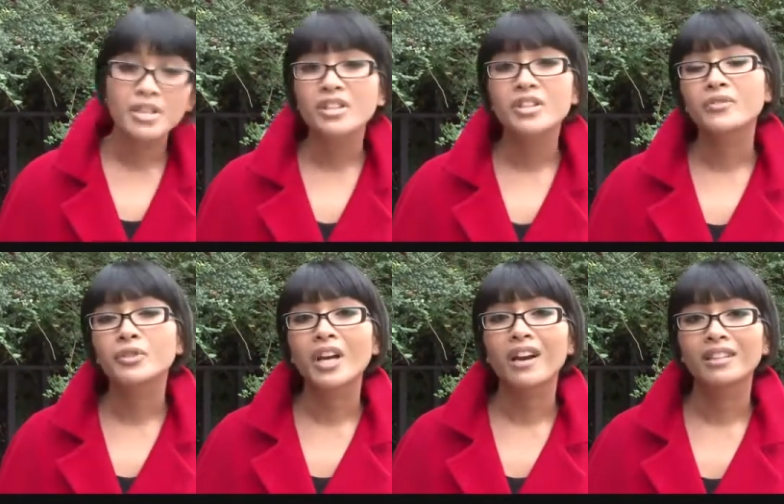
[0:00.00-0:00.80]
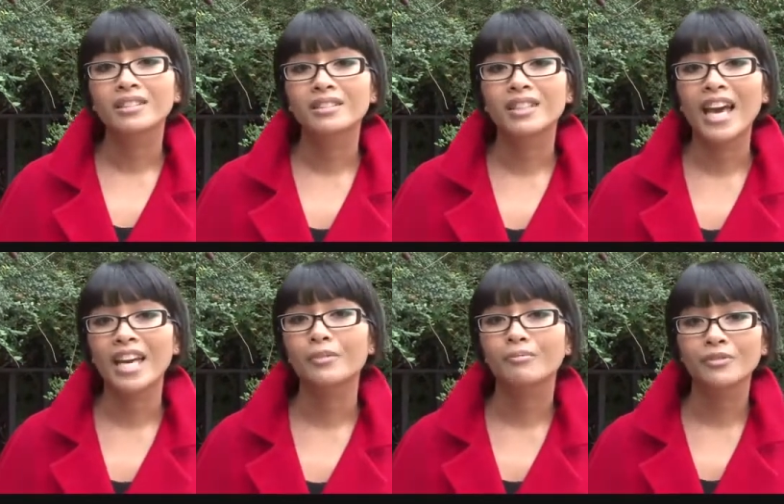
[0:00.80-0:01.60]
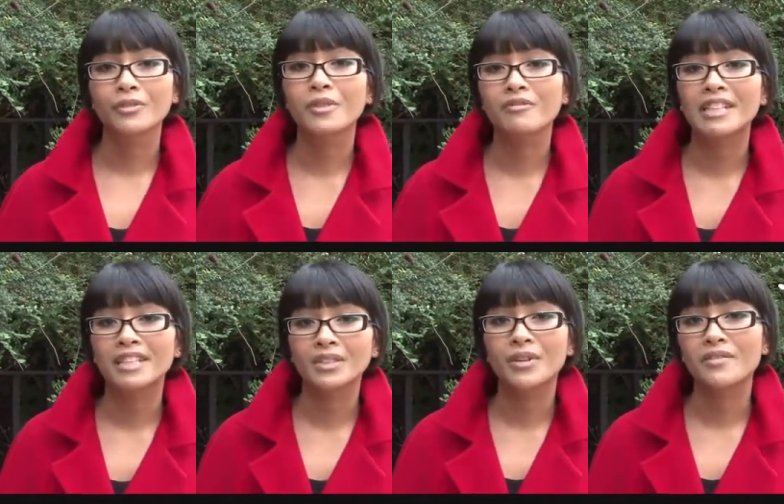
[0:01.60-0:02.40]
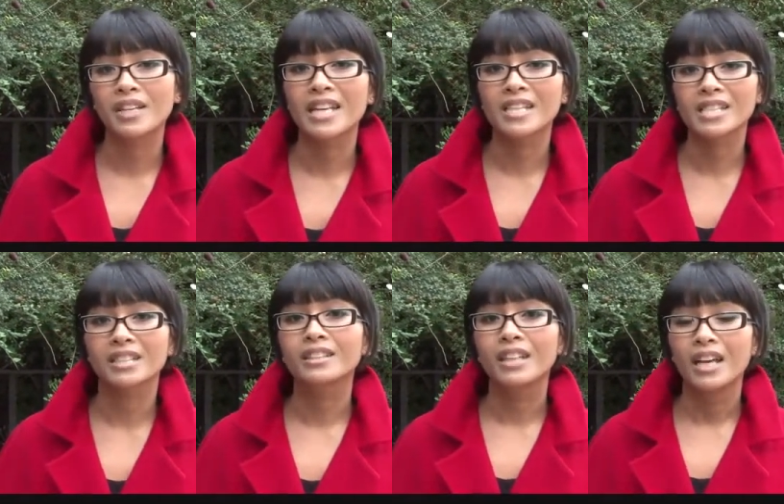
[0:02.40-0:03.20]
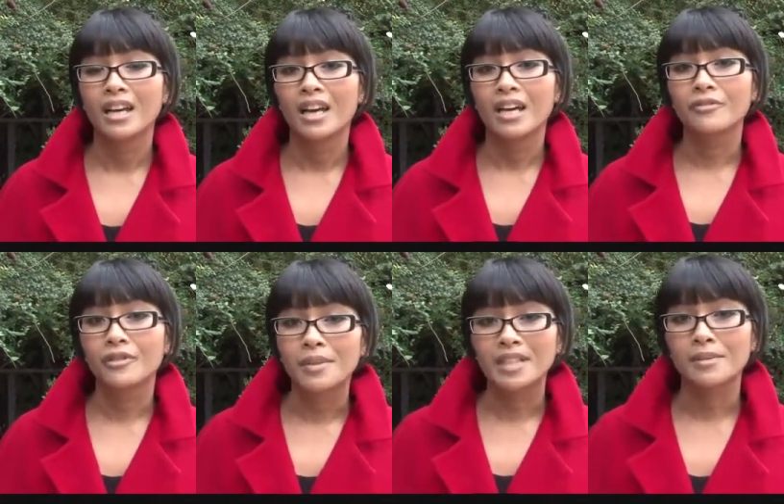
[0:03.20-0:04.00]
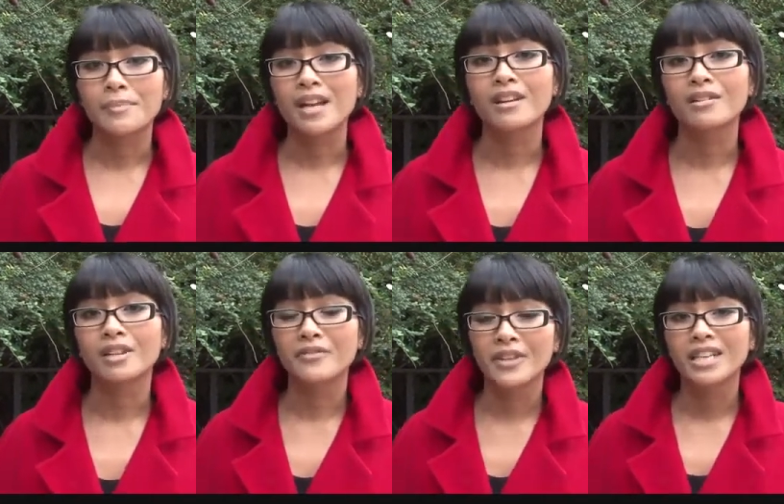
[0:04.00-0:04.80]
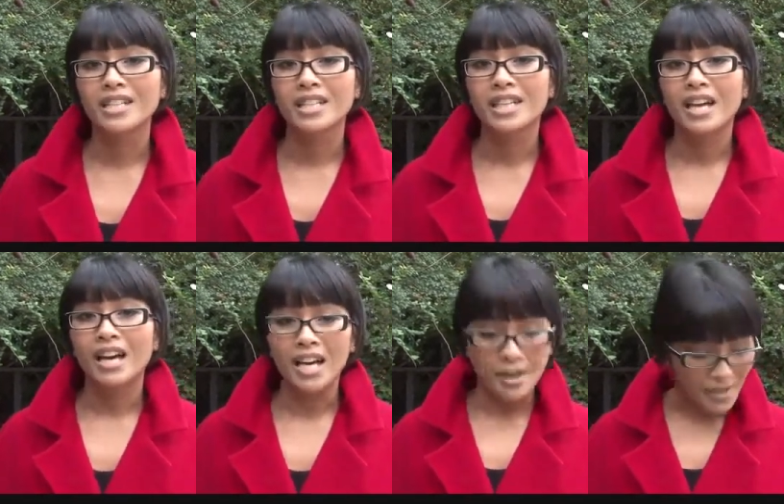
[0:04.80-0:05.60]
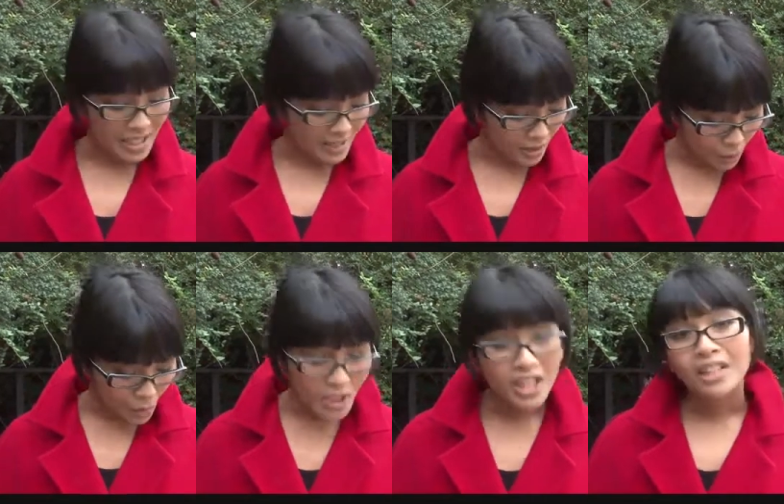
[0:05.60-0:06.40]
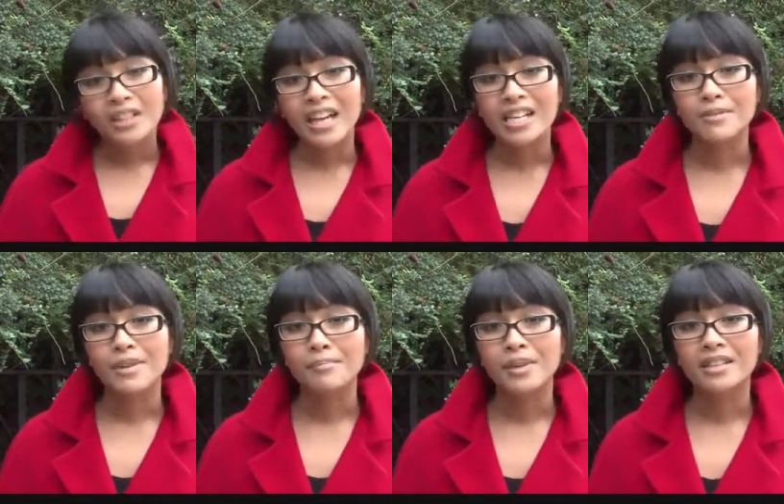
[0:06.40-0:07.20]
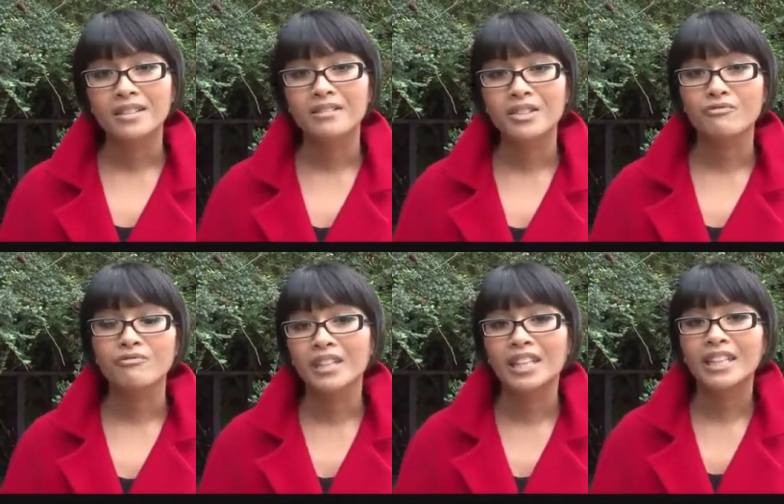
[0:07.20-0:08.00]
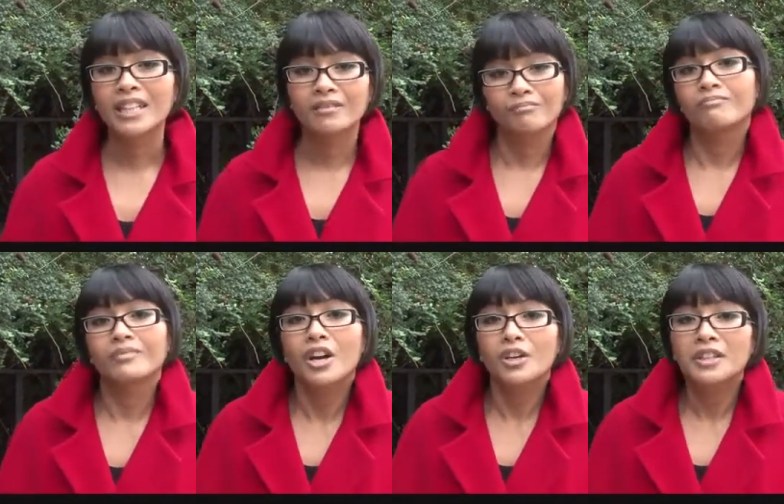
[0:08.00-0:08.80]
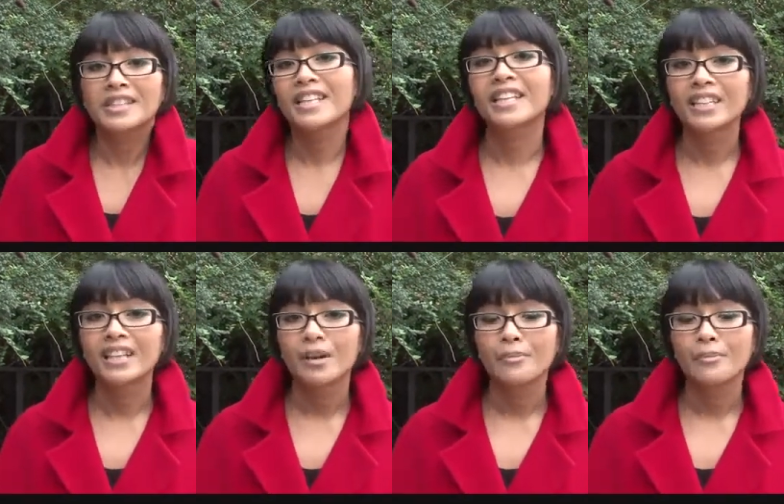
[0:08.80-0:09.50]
beautiful coloured cape from 365 collection from Isabella Oliver. It's a wool cashmere blend, so it's really cosy,